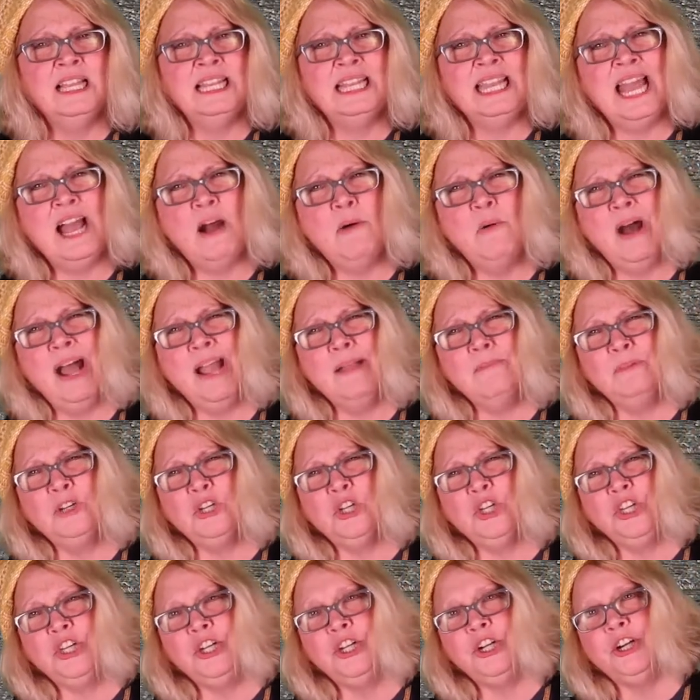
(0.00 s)
Now I'm
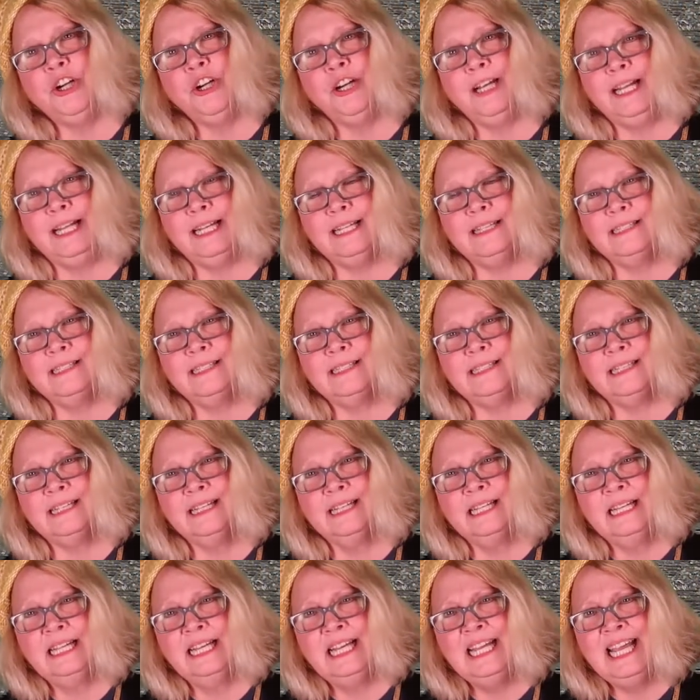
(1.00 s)
curious,
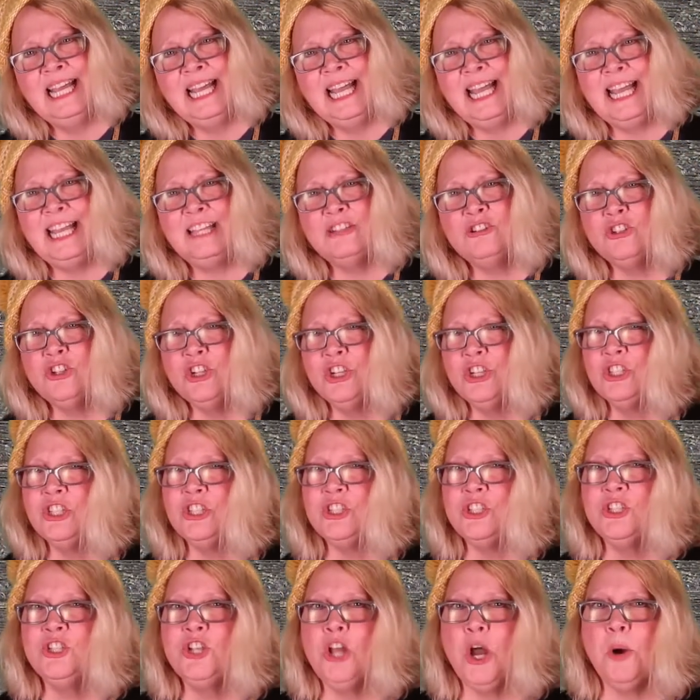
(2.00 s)
is your
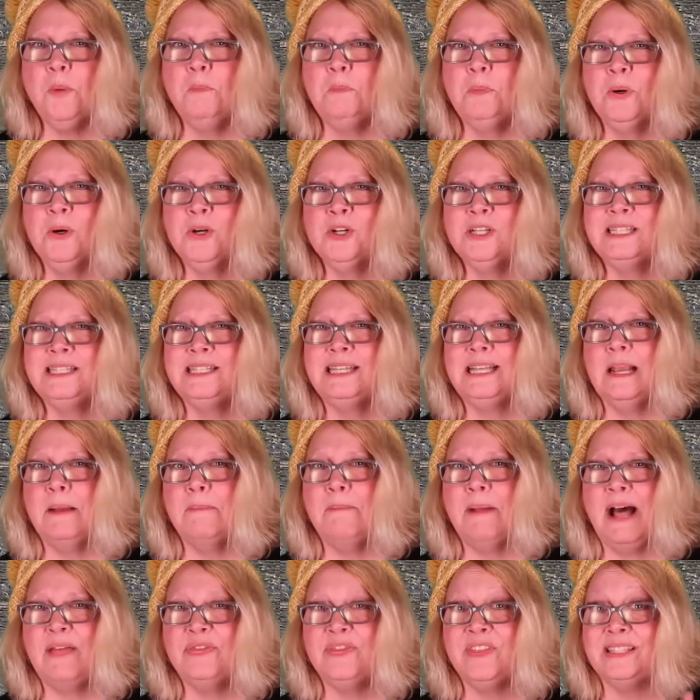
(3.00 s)
snow person
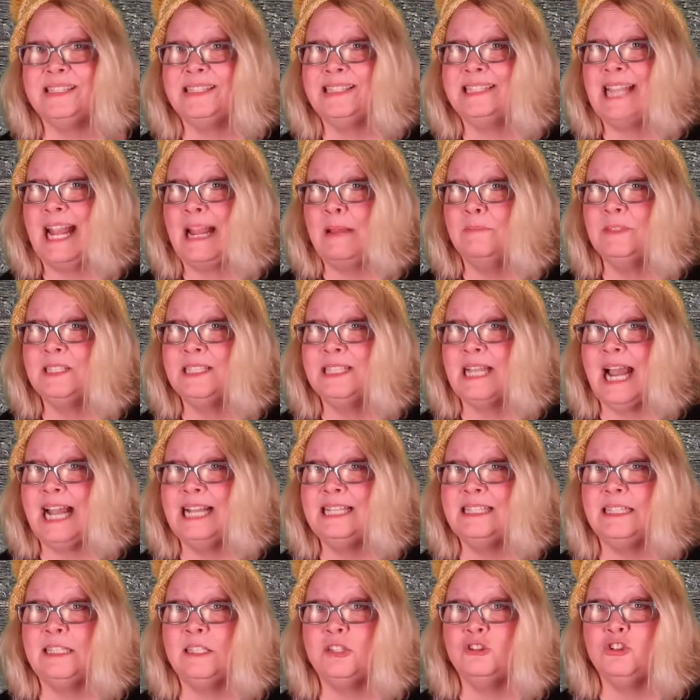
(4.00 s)
about the same
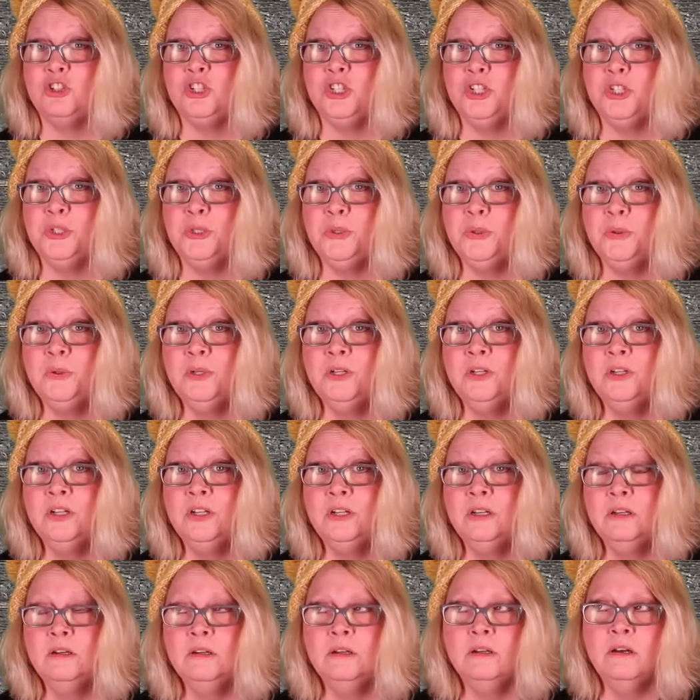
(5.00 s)
size as you?
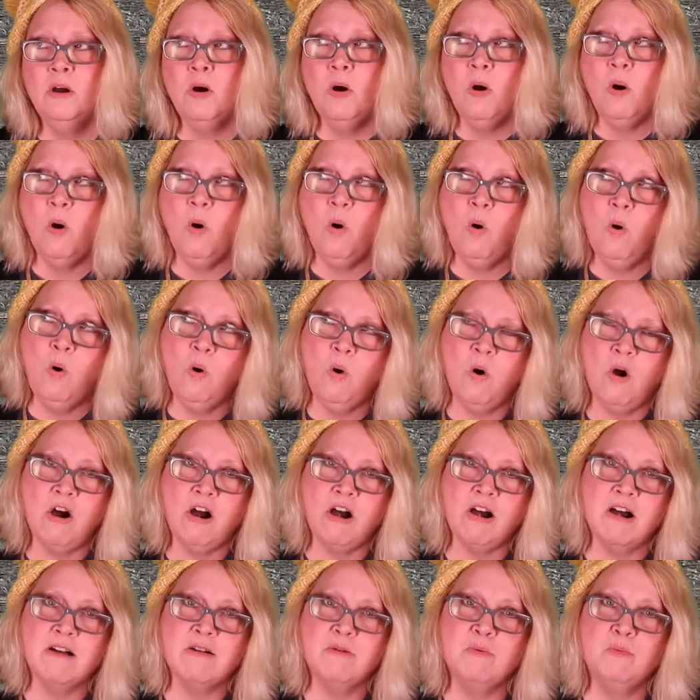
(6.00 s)

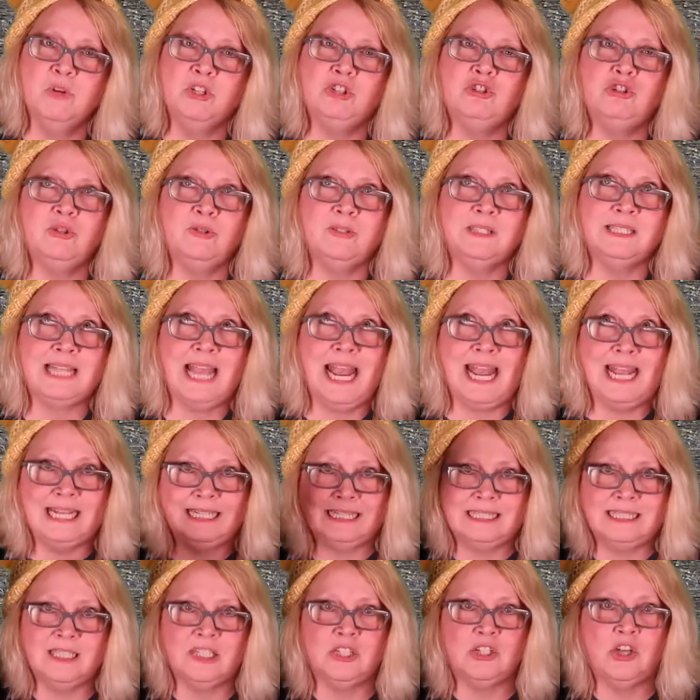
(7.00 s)
Or would you say
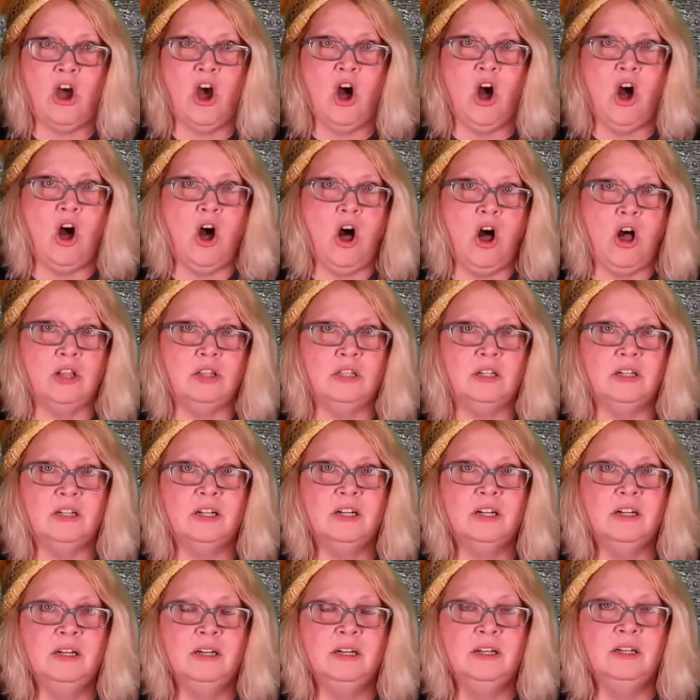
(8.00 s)
it's
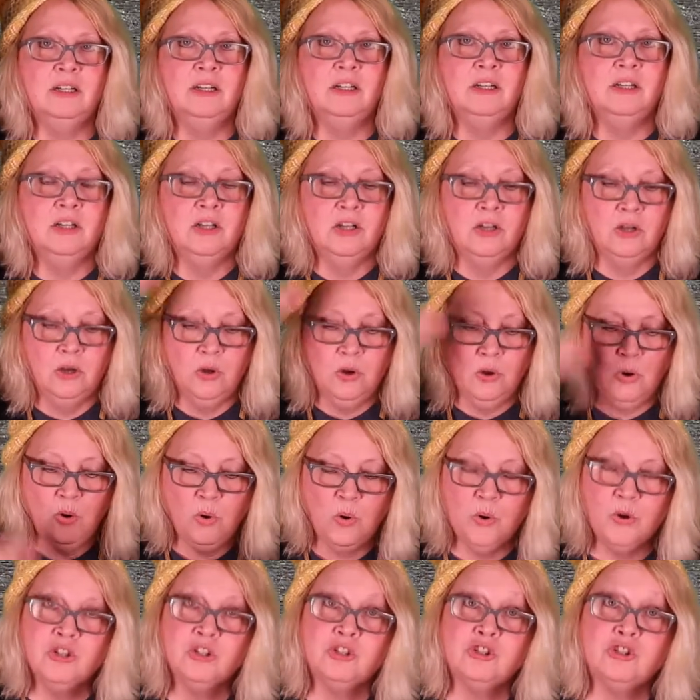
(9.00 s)
taller
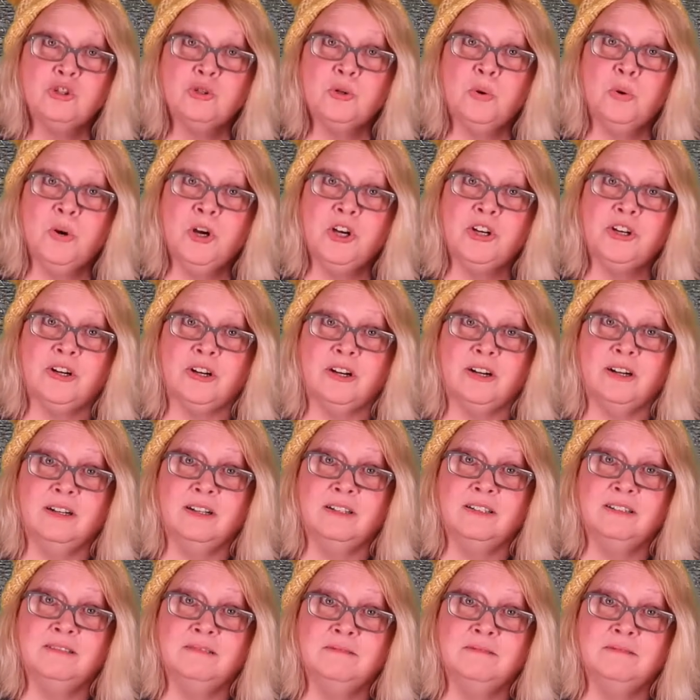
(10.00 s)
or shorter?